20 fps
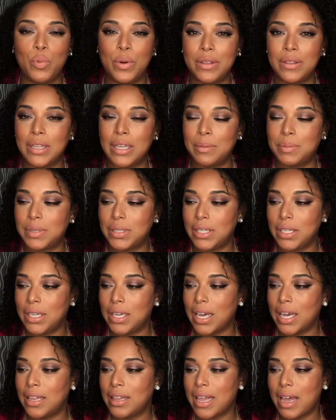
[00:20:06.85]
with
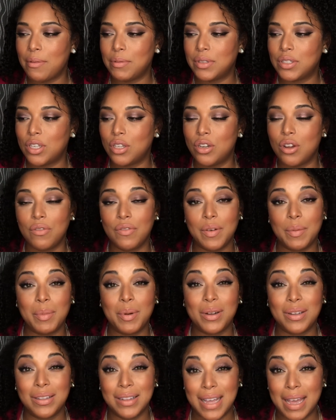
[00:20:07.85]
Ipsy and that was the
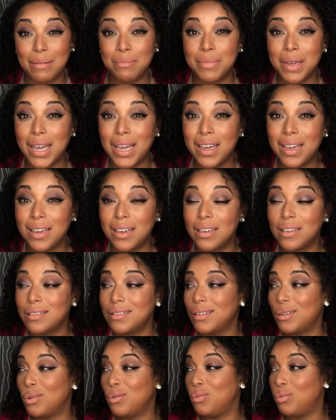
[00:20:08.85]
November Glam Bag.
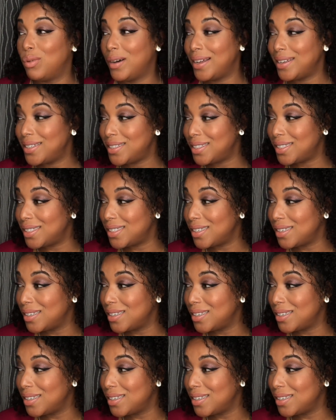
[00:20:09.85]
What?